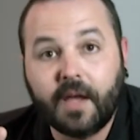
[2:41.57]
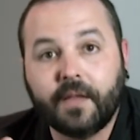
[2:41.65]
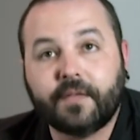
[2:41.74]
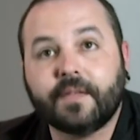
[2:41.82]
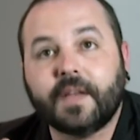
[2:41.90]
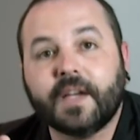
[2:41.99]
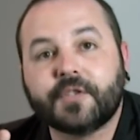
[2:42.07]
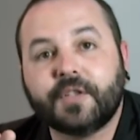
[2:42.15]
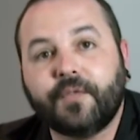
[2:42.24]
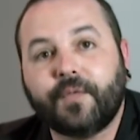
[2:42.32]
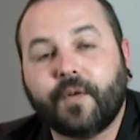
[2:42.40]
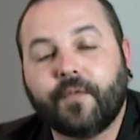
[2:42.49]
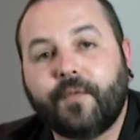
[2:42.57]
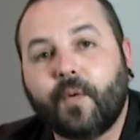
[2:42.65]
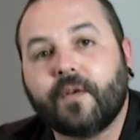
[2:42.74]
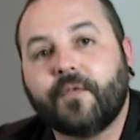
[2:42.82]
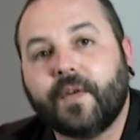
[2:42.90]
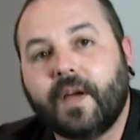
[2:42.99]
This is actually for a
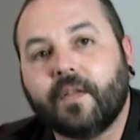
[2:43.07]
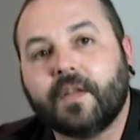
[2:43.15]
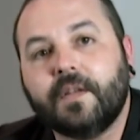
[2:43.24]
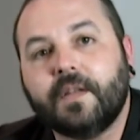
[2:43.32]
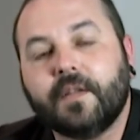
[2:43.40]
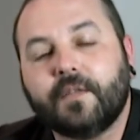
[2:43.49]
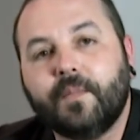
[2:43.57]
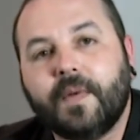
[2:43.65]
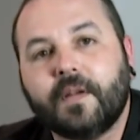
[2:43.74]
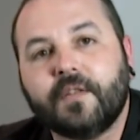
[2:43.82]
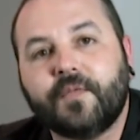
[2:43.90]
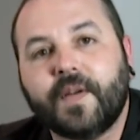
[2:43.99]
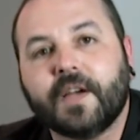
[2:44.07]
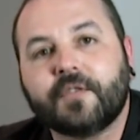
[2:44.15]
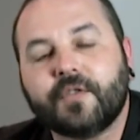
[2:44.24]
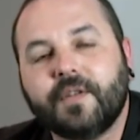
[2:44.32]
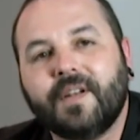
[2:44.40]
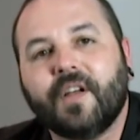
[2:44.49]
Ford Falcon that's
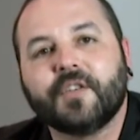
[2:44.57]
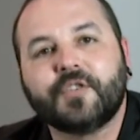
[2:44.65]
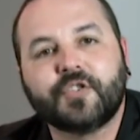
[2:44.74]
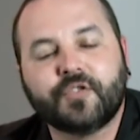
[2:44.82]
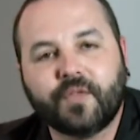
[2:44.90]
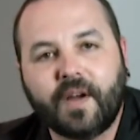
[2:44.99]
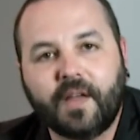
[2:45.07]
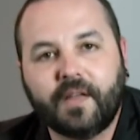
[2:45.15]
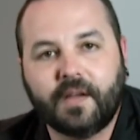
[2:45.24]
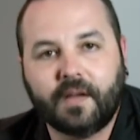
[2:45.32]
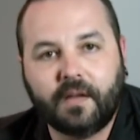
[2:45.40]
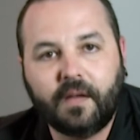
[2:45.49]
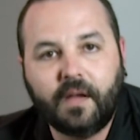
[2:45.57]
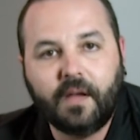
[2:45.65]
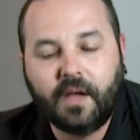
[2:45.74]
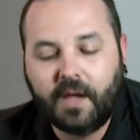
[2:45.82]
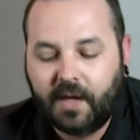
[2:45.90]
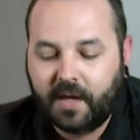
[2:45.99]
manufactured in Australia.
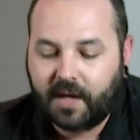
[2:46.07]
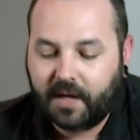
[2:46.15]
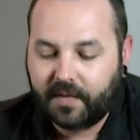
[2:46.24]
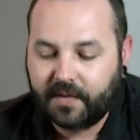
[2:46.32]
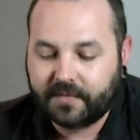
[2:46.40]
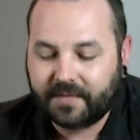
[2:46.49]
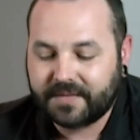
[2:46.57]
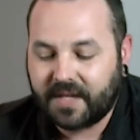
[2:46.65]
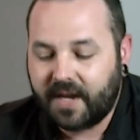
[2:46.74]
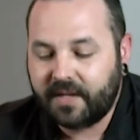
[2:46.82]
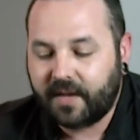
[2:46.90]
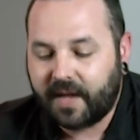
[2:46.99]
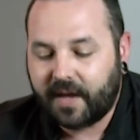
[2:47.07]
Uh, it's designed to